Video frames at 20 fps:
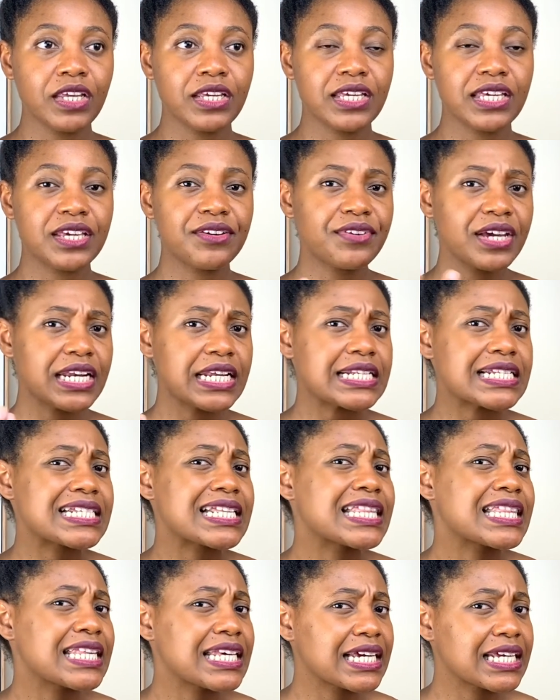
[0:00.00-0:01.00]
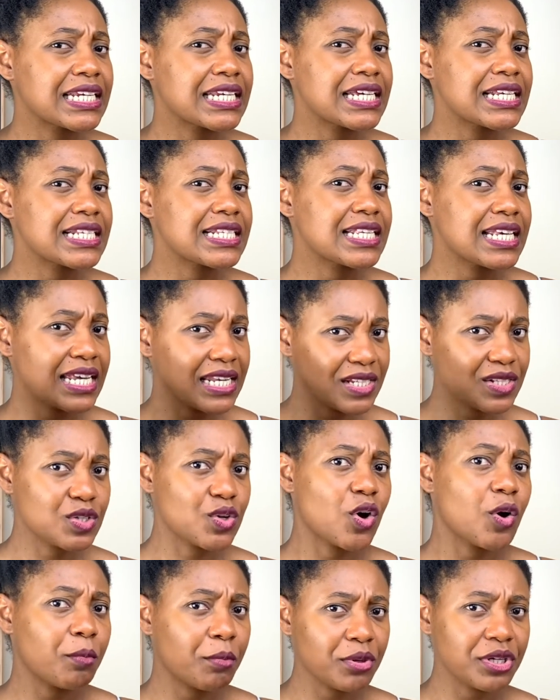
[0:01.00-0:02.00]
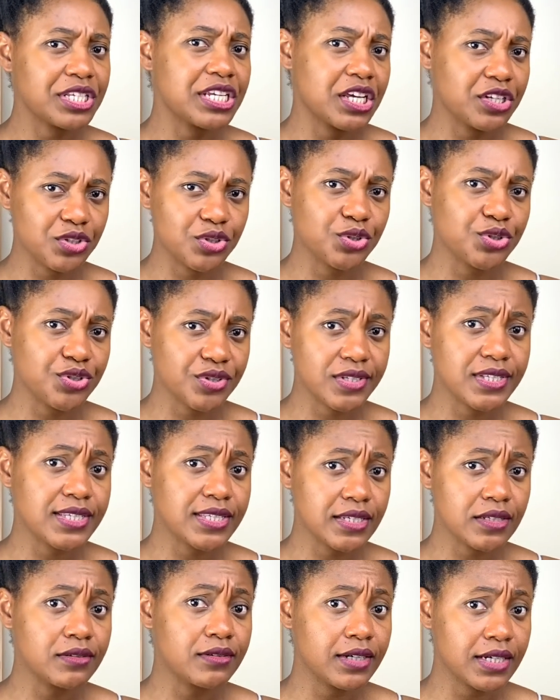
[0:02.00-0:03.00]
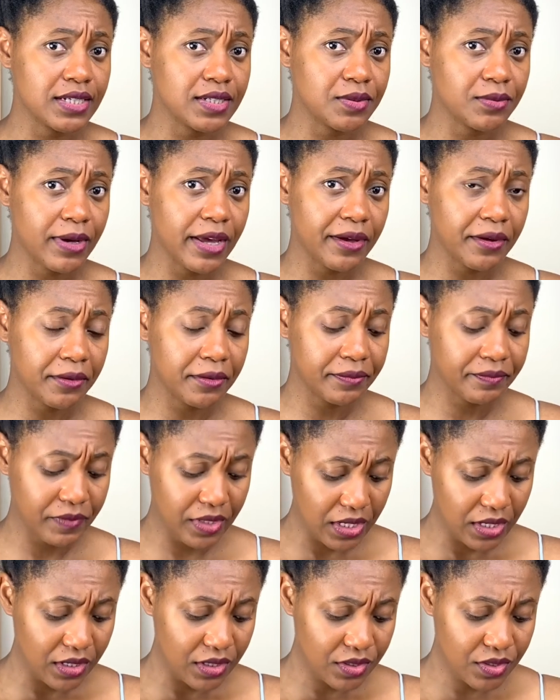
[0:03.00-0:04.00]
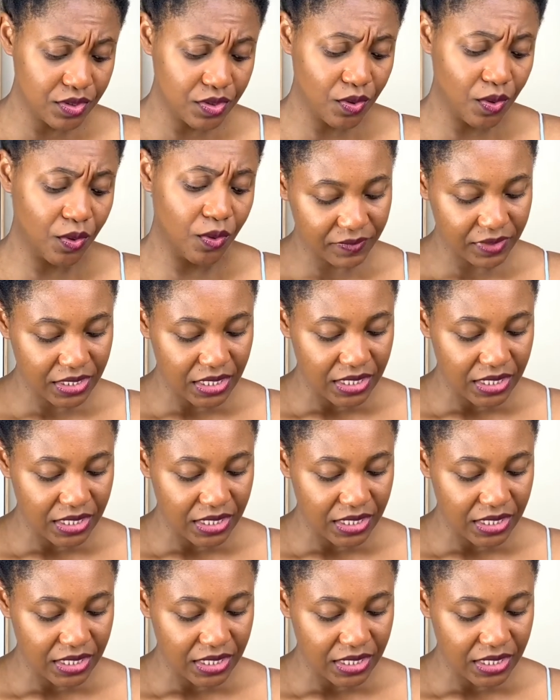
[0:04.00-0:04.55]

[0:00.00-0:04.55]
given its thickness it's got potential to seal as well so